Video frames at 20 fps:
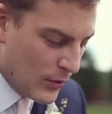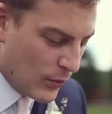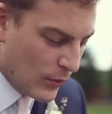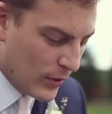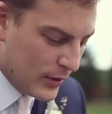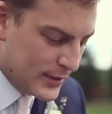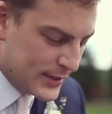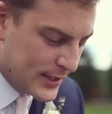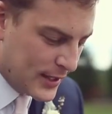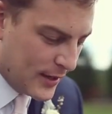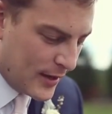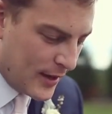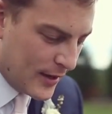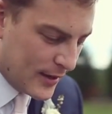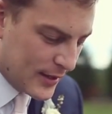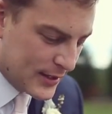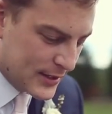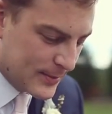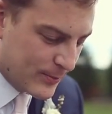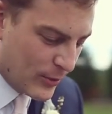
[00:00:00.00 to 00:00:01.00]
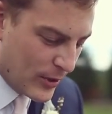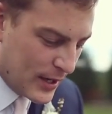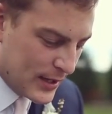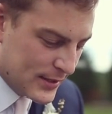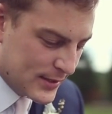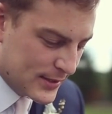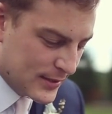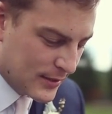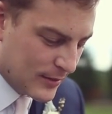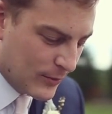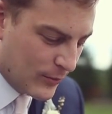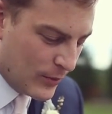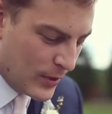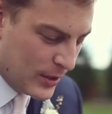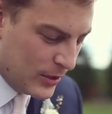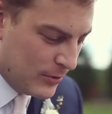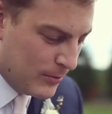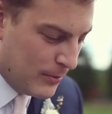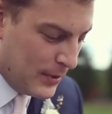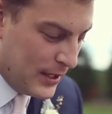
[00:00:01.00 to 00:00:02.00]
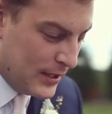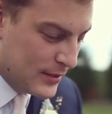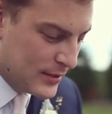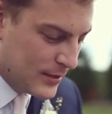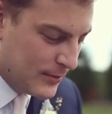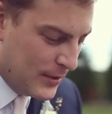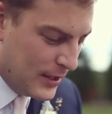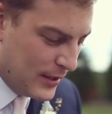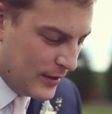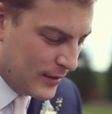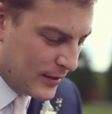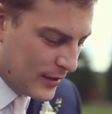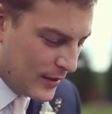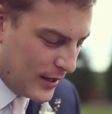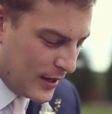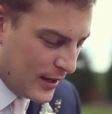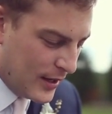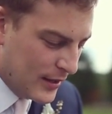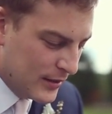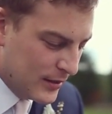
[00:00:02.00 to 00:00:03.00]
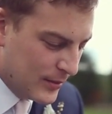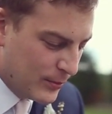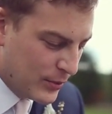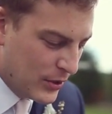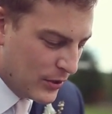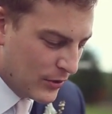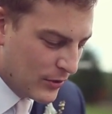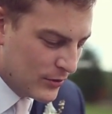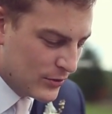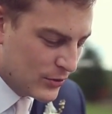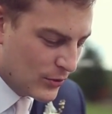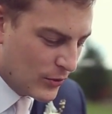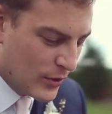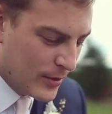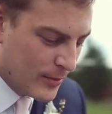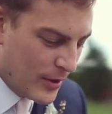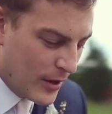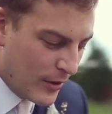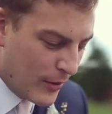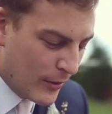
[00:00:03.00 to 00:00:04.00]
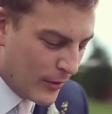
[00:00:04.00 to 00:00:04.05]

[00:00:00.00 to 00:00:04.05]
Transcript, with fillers: Words cannot express what you mean to me and the pure joy my